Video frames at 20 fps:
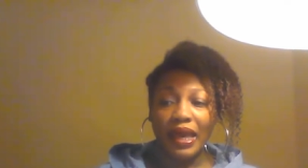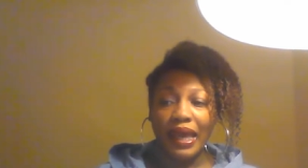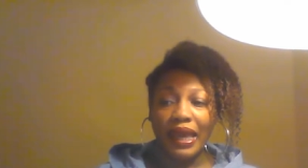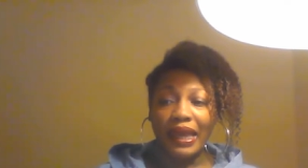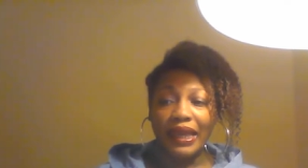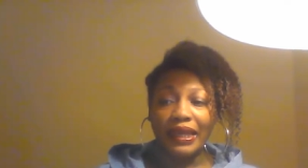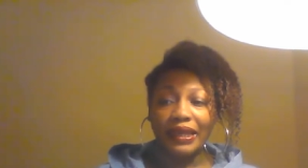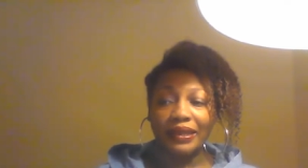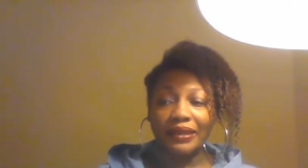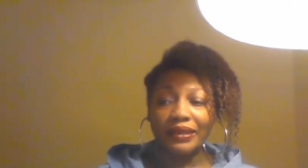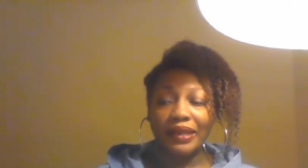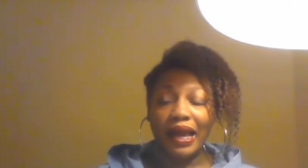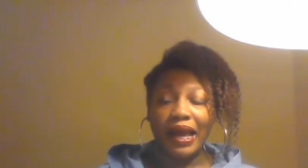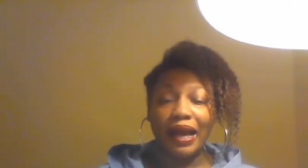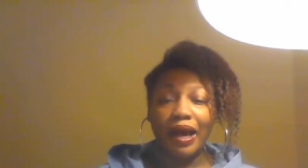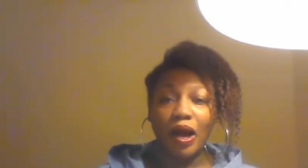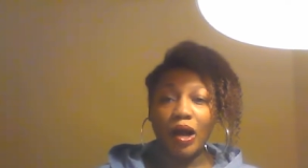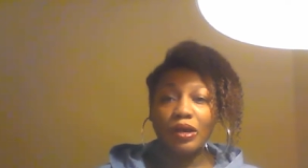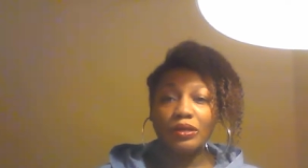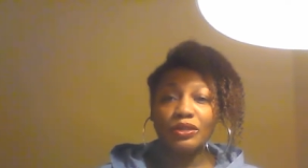And I
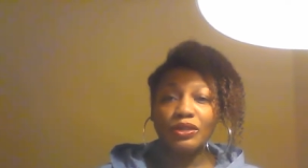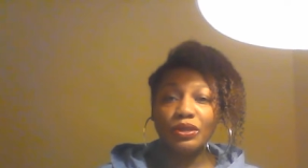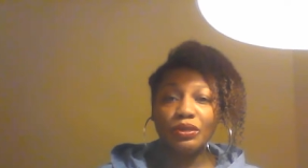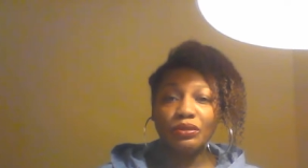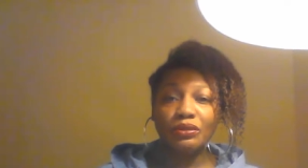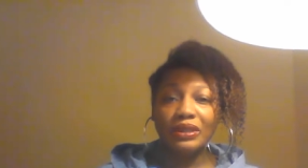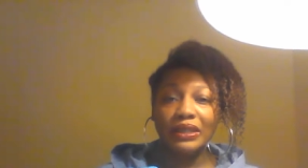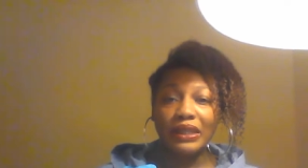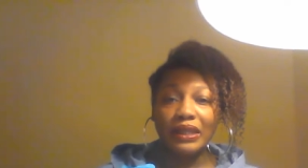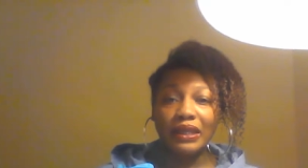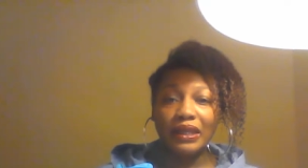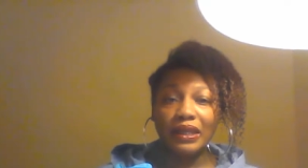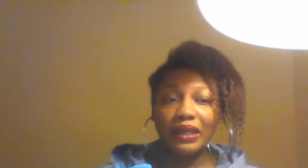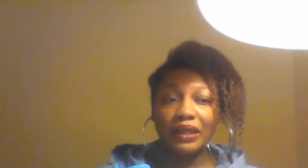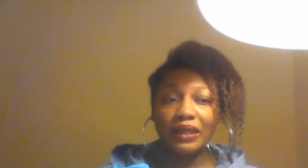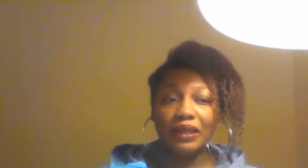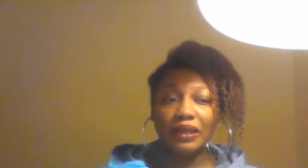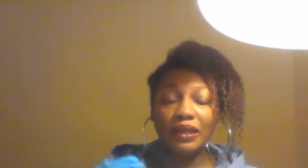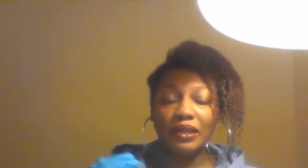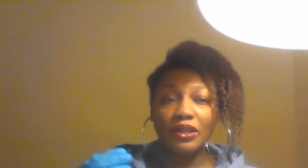also
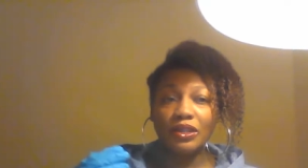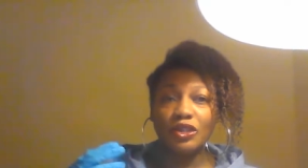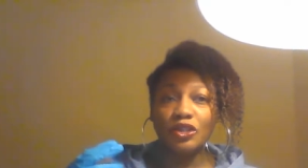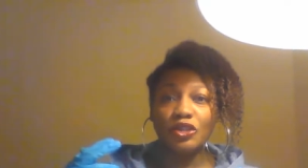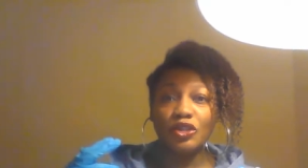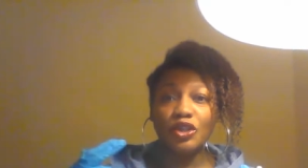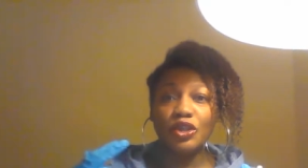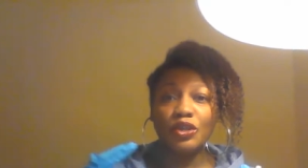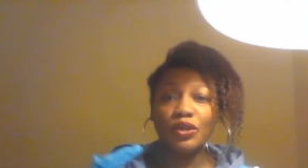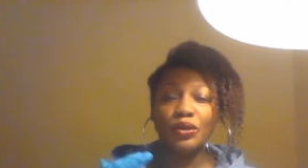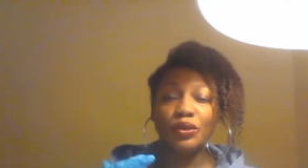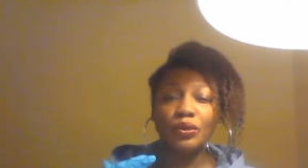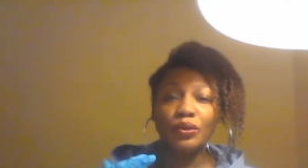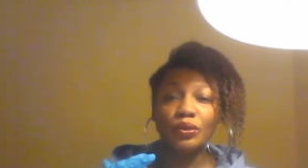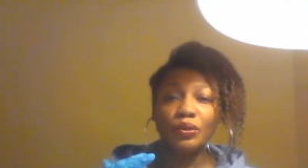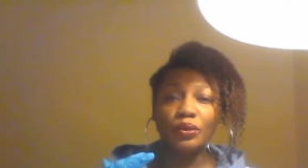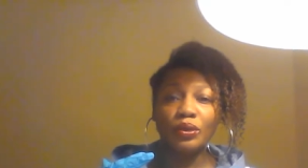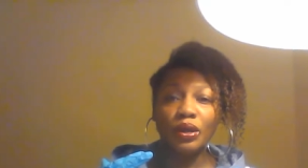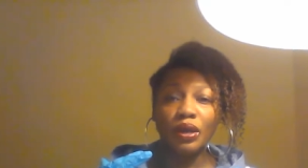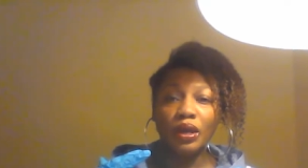did
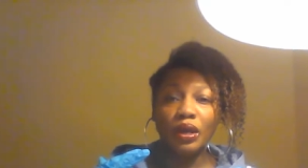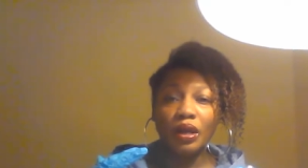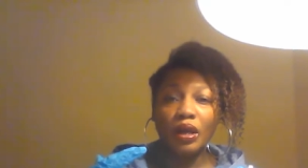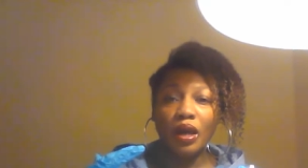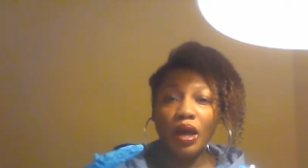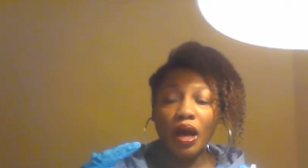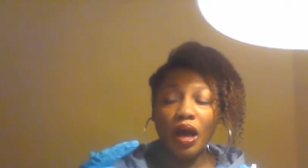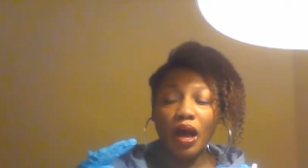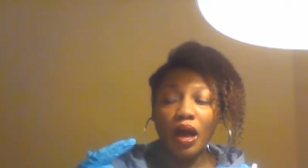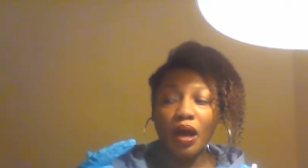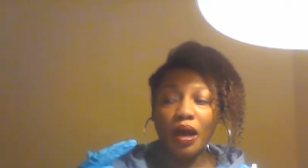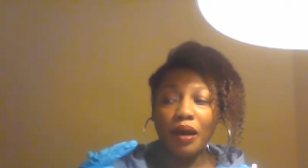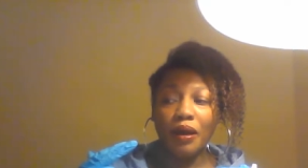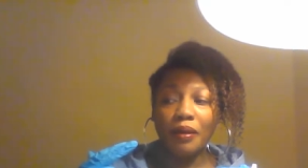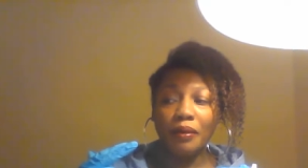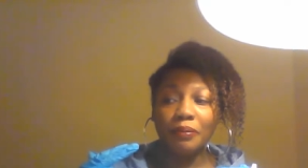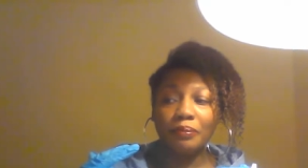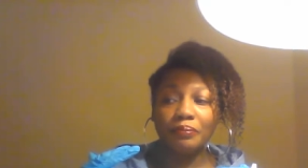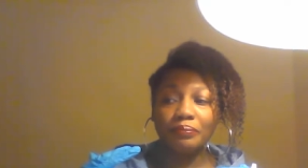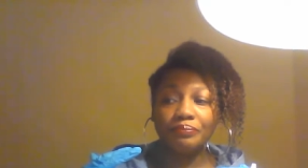two,
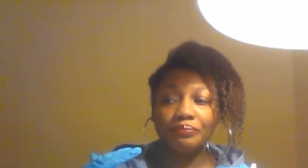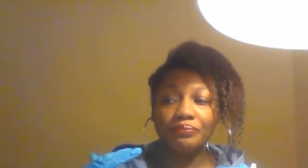um,